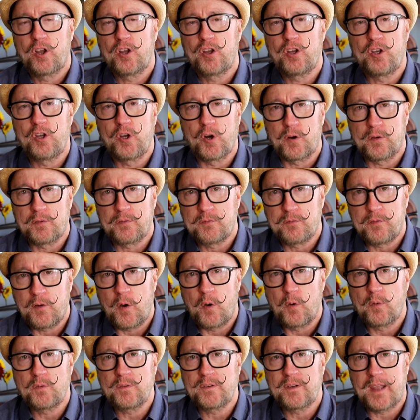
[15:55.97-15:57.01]
your
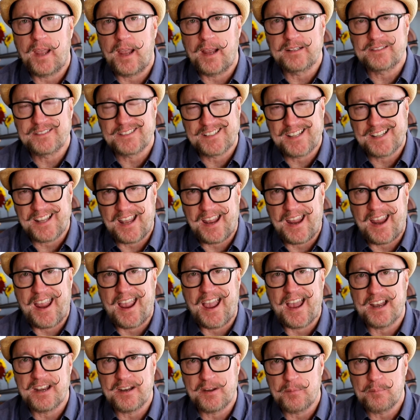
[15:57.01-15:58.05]
phone case
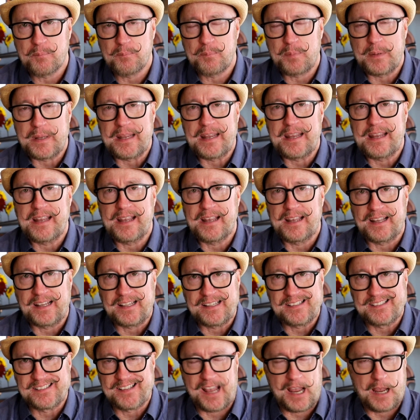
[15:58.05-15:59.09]
can be
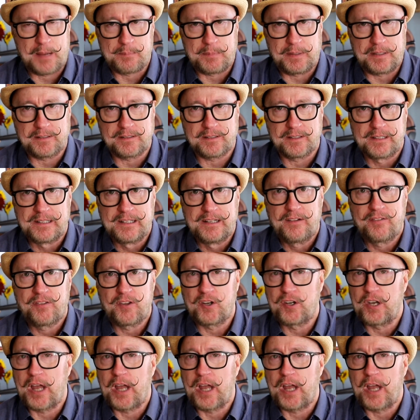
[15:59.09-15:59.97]
examined. They're